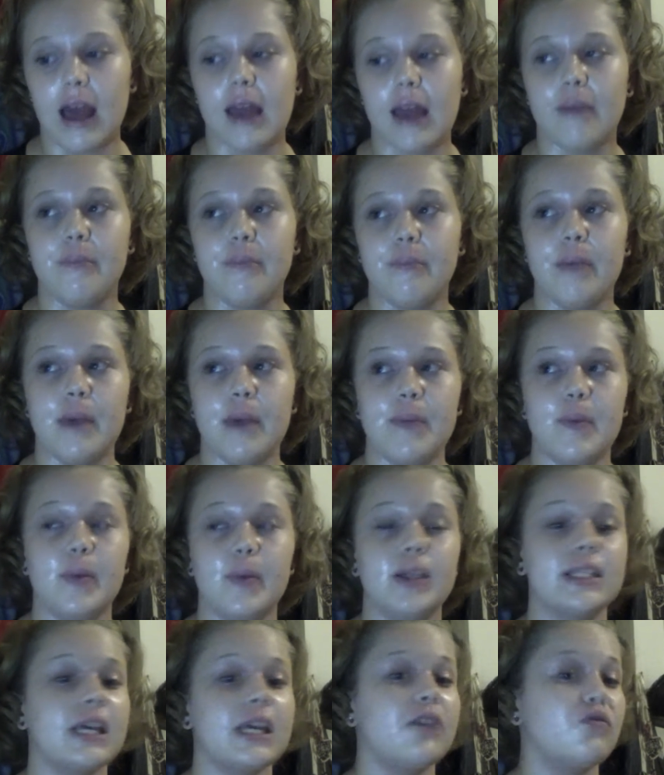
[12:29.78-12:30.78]
maybe
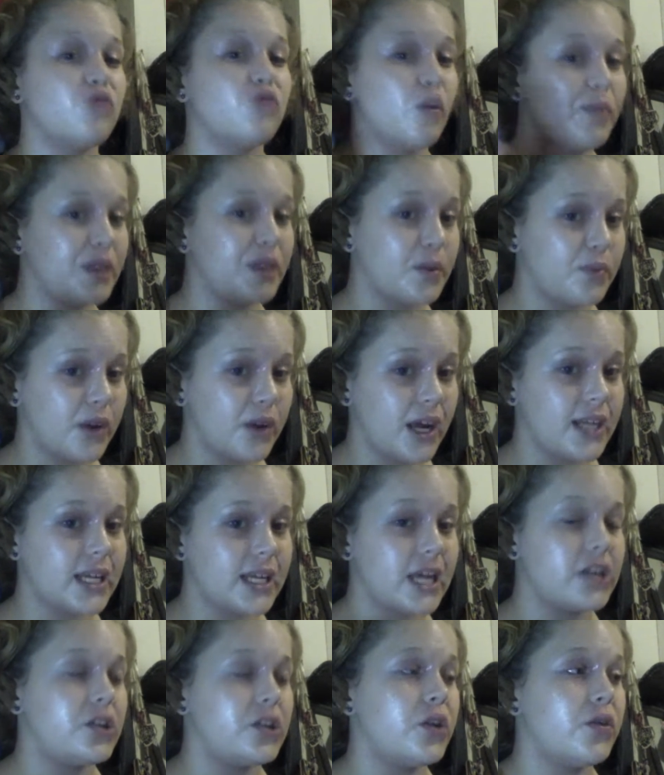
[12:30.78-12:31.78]
because I grew up with the brand, I
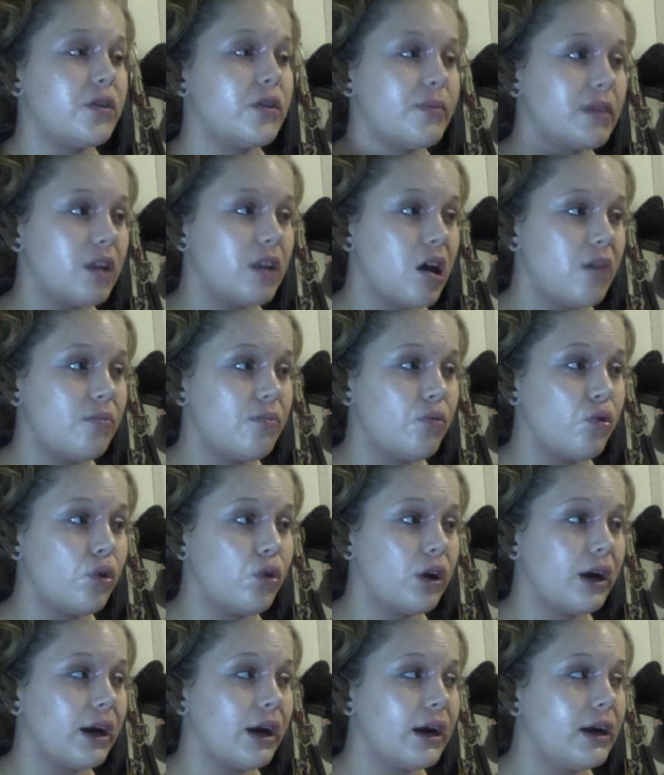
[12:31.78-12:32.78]
know them a lot
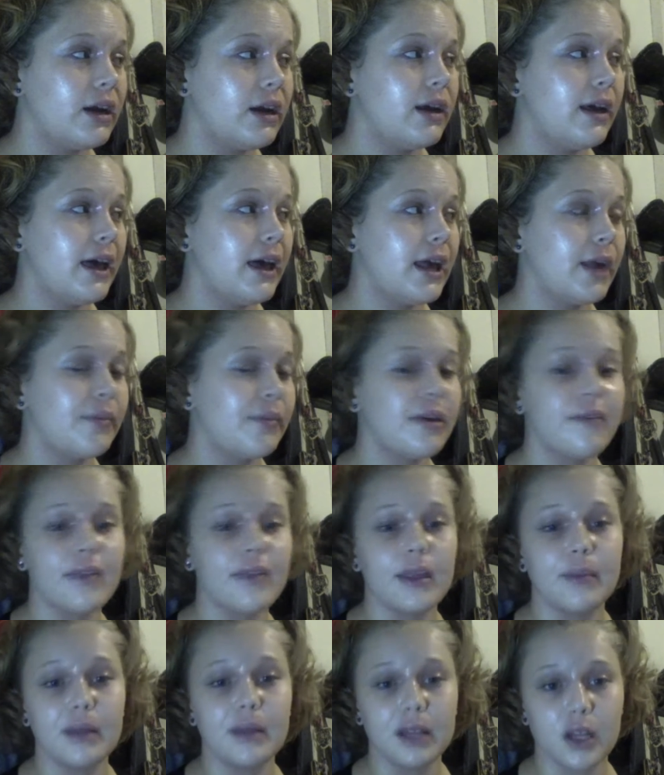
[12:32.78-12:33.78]
more, and I'm giving
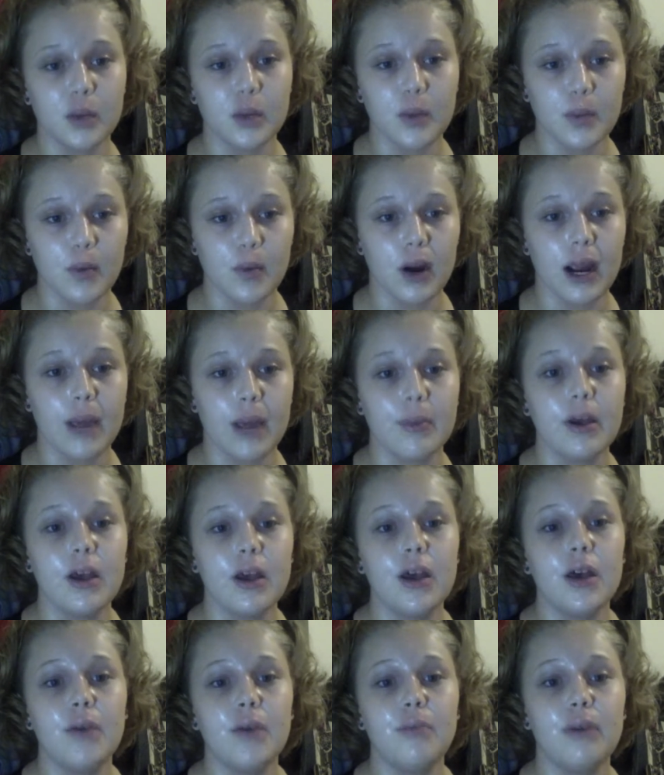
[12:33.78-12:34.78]
them a little bit more hype,
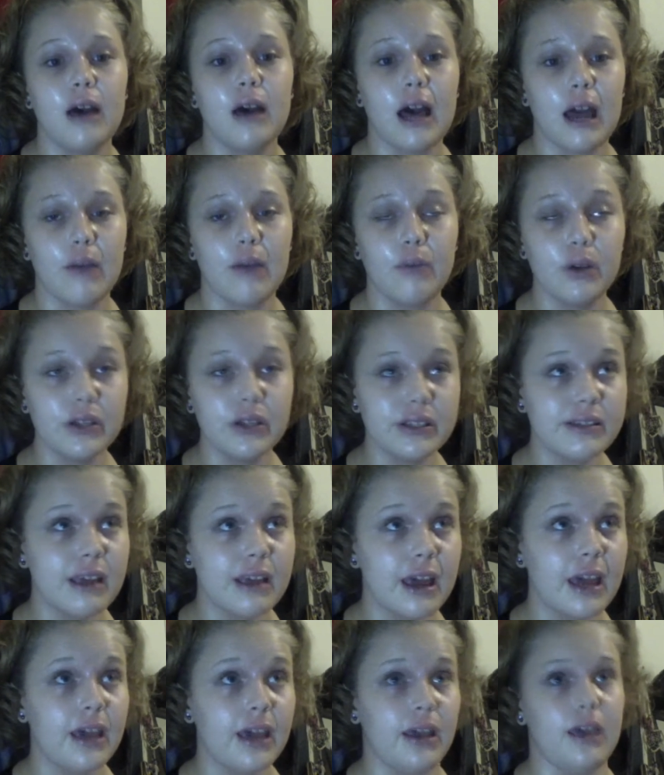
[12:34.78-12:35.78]
but I will
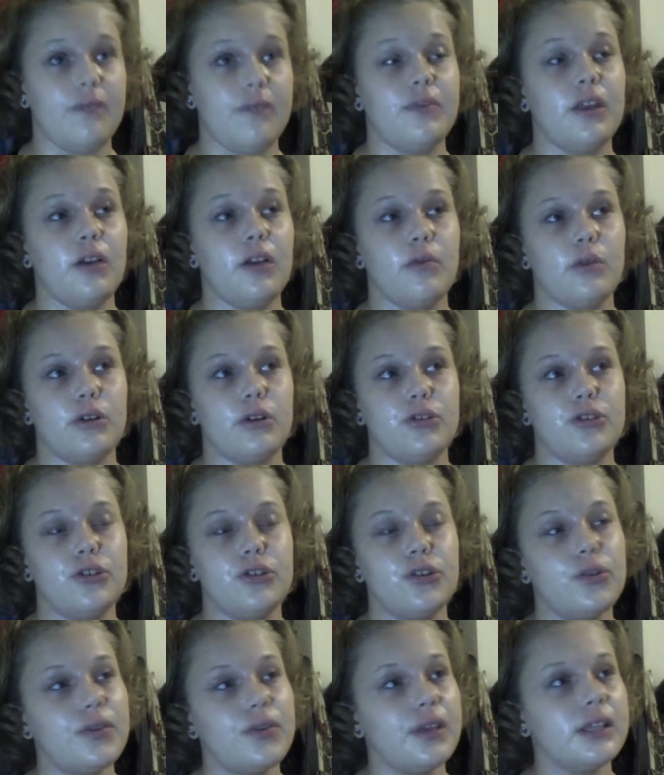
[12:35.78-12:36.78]
say, if there were
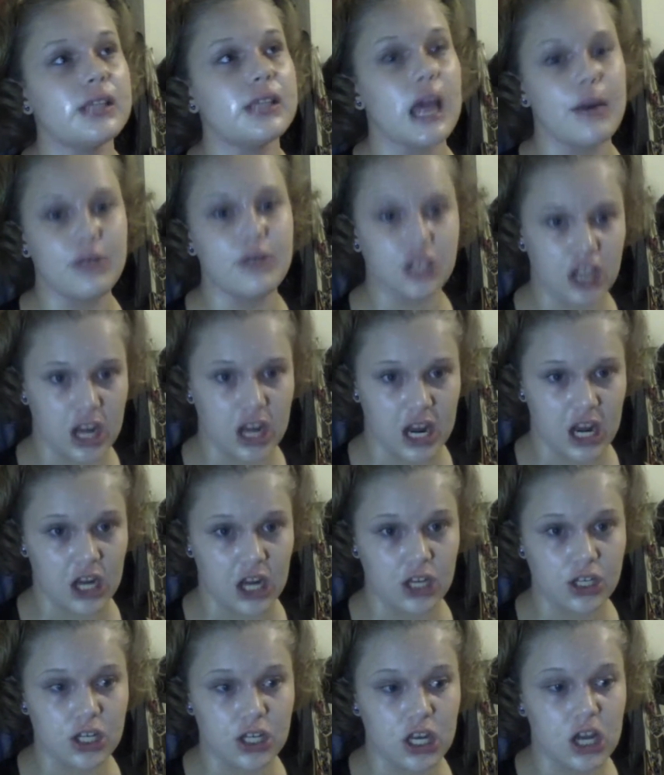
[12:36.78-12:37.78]
2 things I would
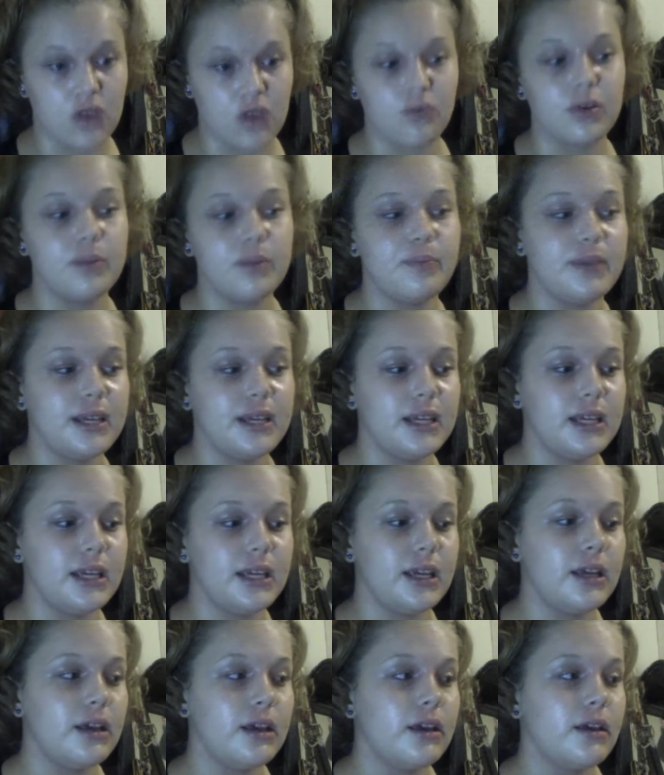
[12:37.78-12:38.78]
change, it would be,